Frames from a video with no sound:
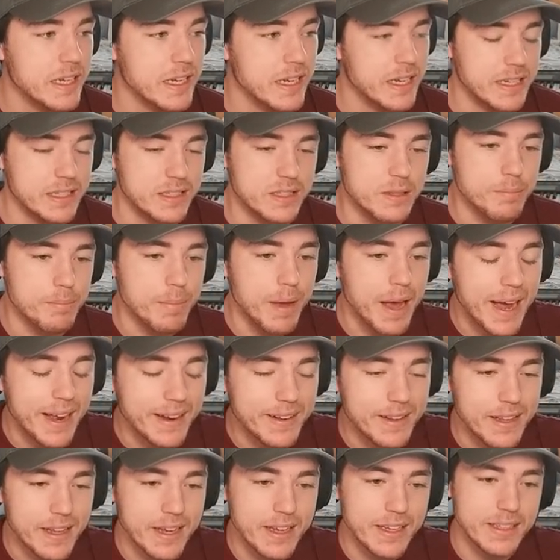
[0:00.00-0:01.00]
is a
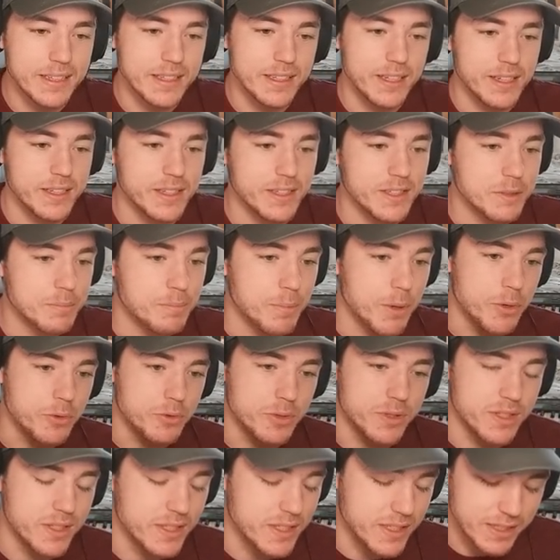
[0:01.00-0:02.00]
bad thing and it
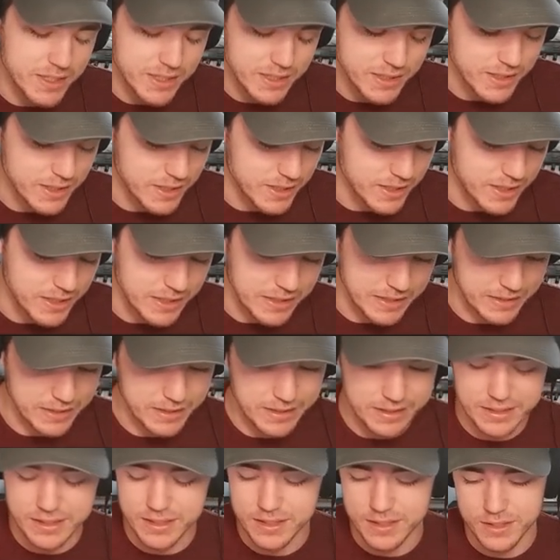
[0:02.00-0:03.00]
exposes it to
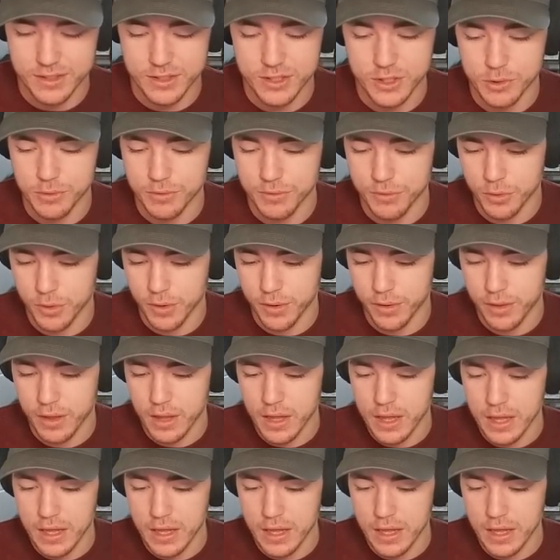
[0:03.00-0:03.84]
diseases and so forth.